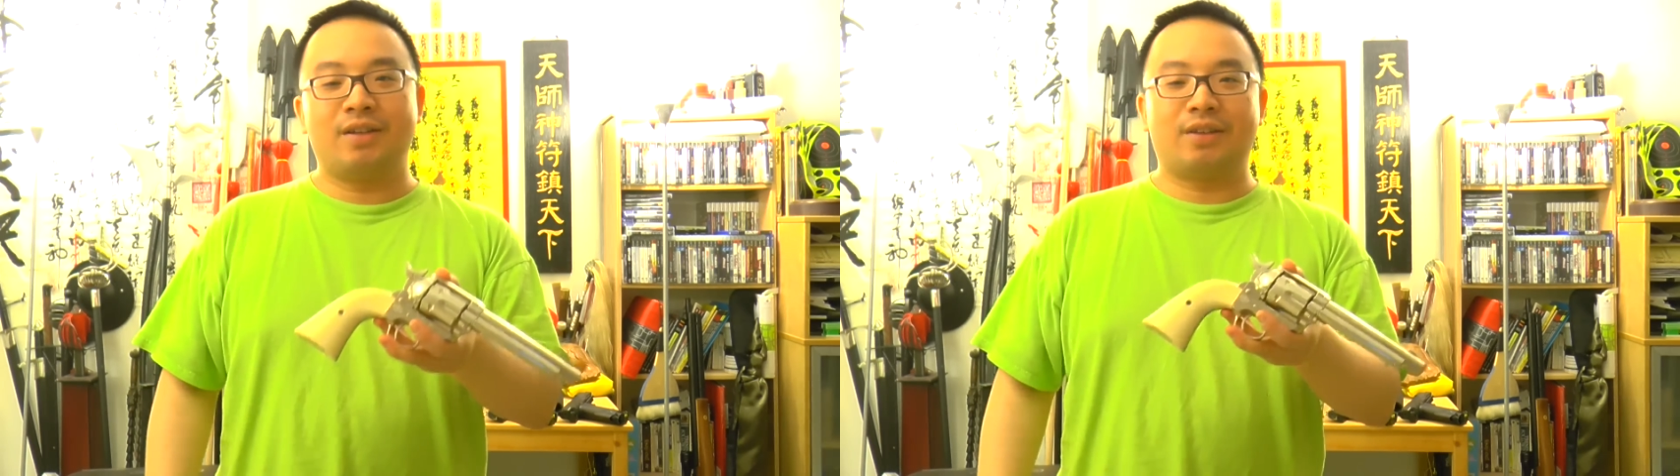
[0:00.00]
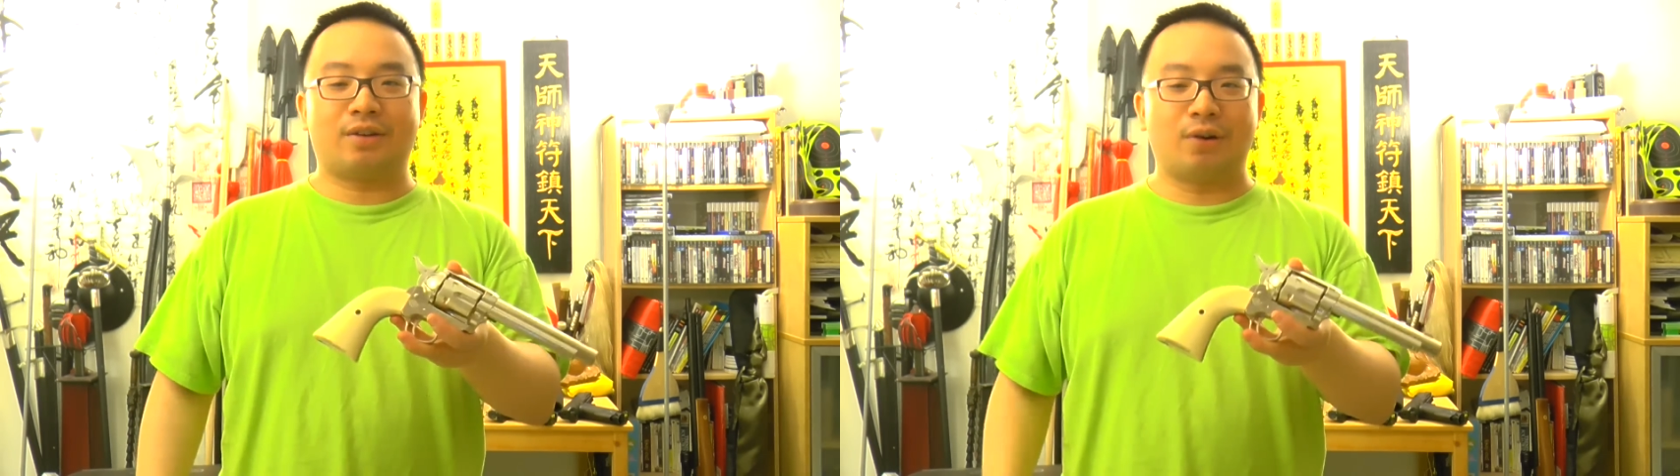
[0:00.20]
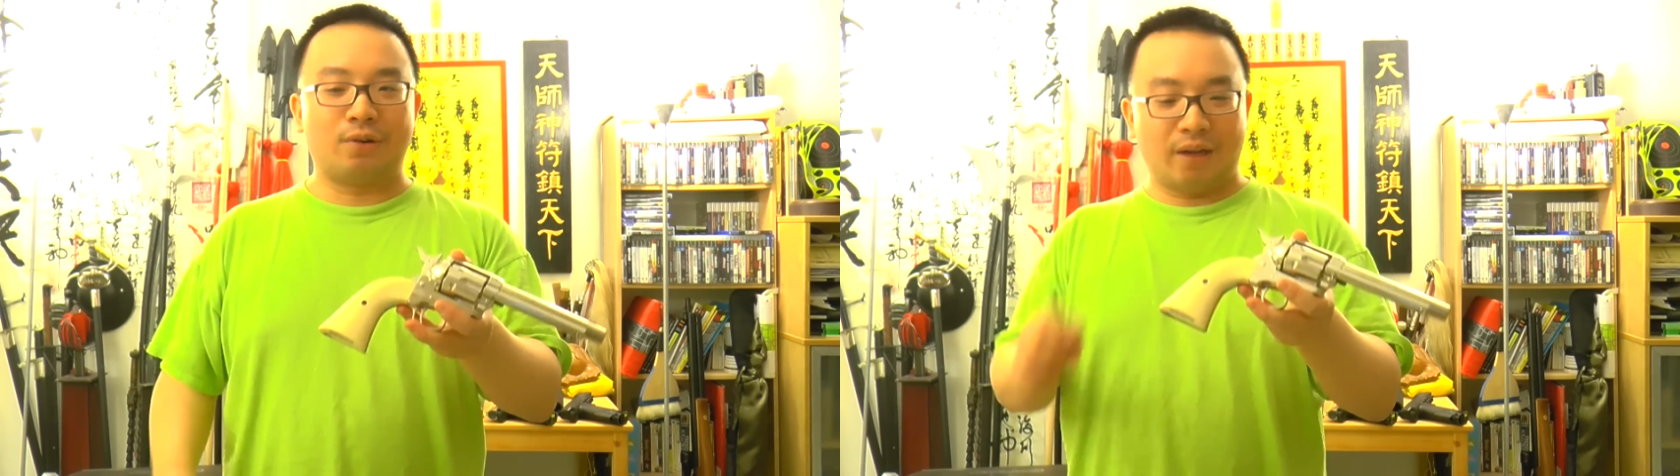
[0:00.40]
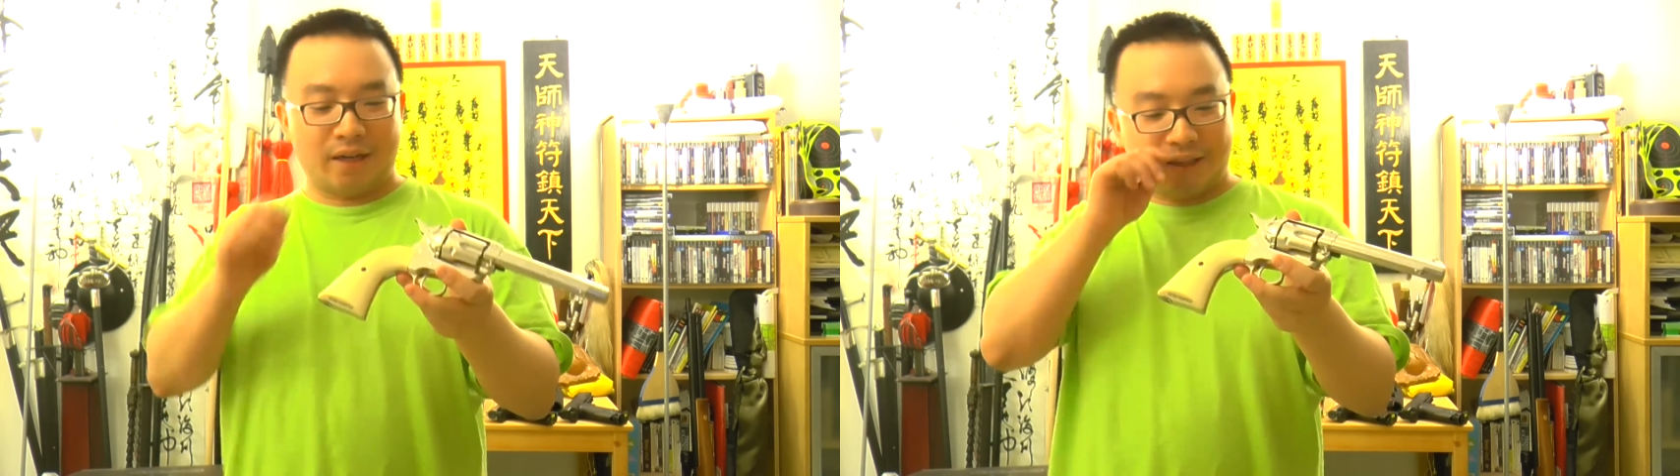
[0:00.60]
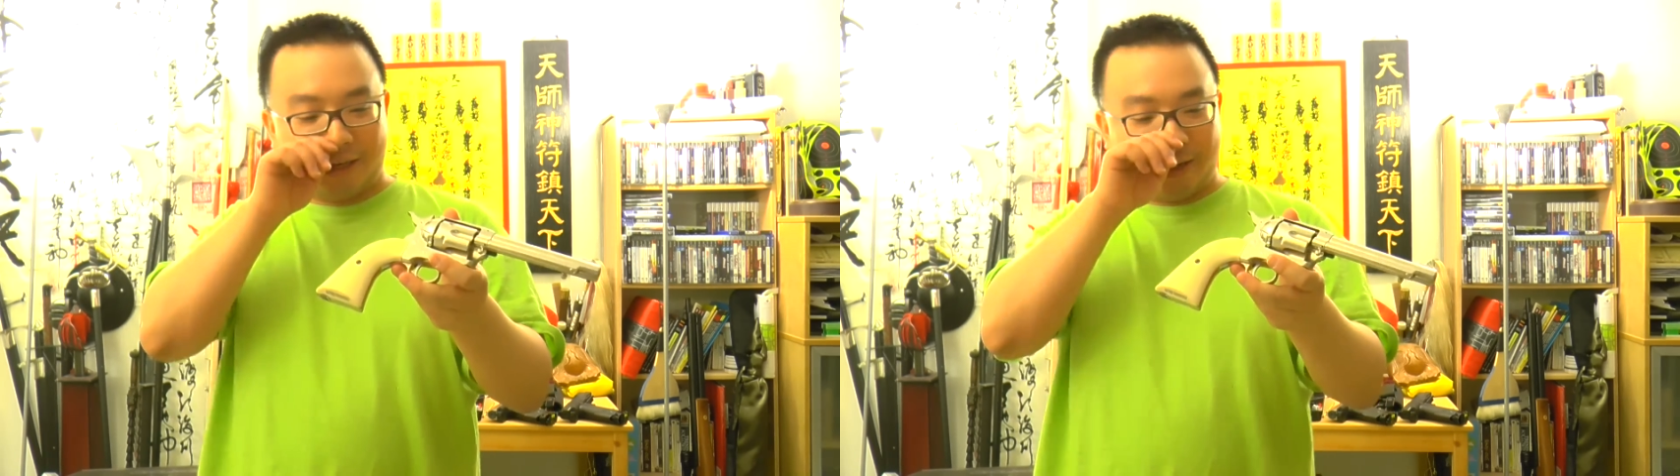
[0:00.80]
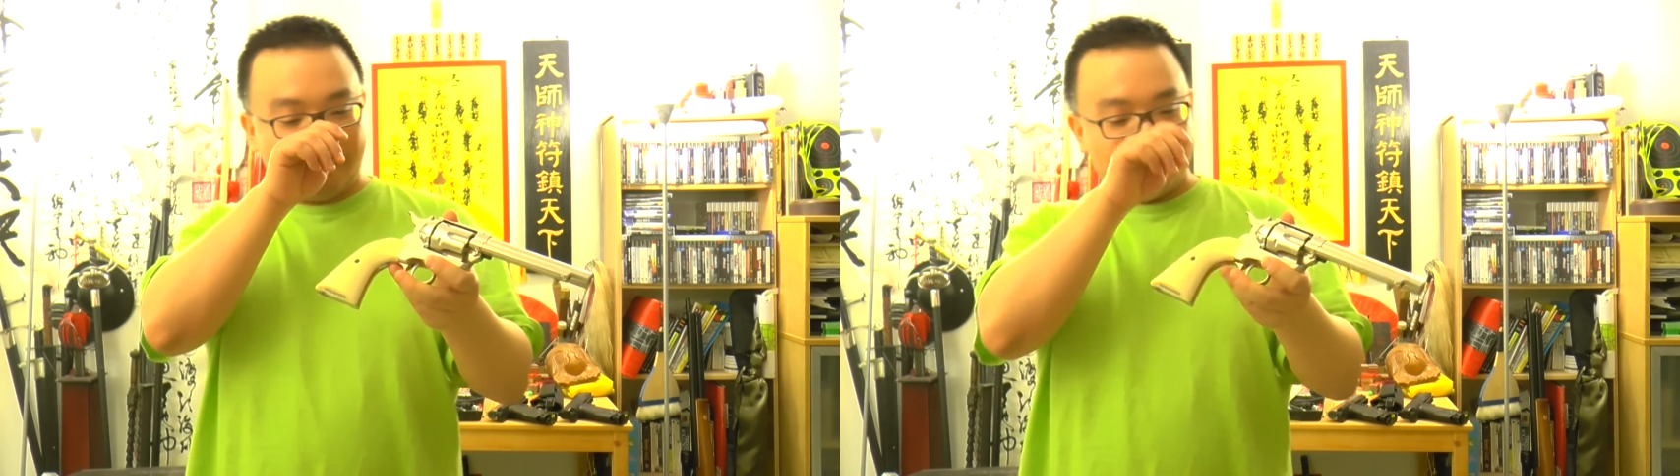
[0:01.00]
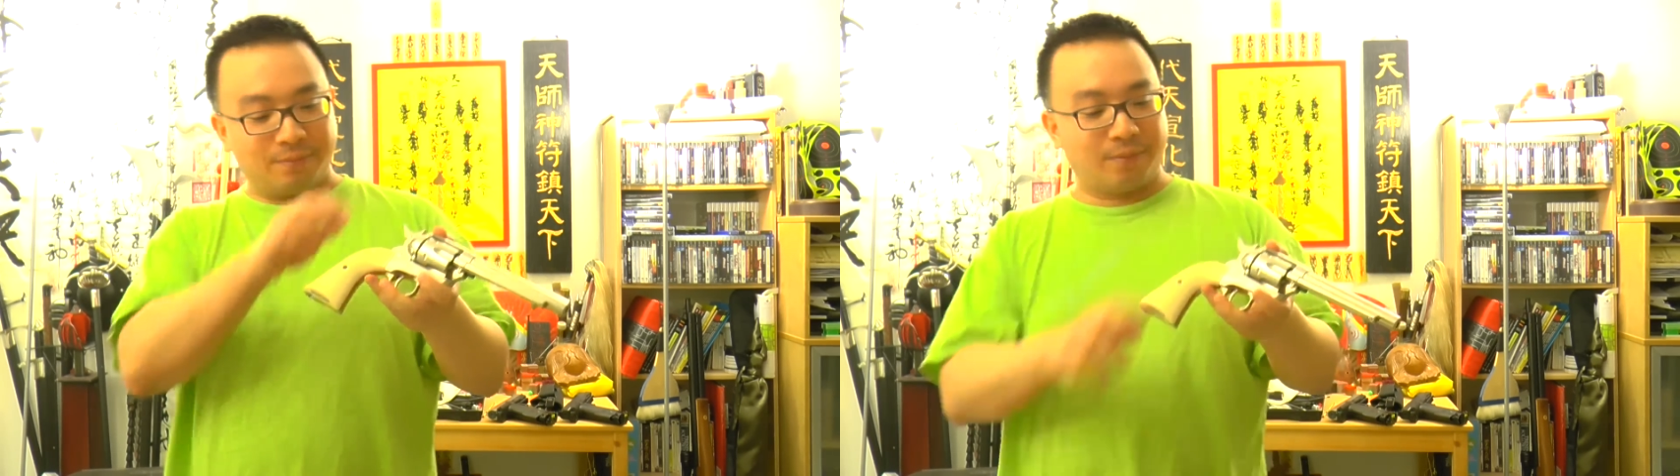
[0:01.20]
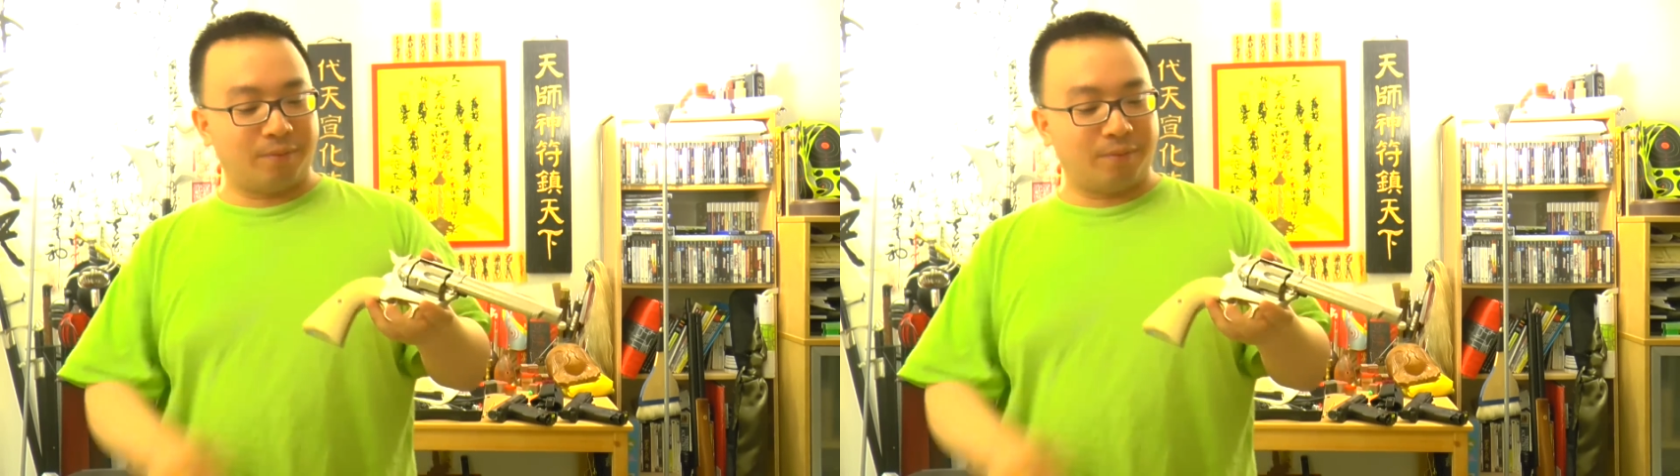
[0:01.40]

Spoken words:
The Colt SAA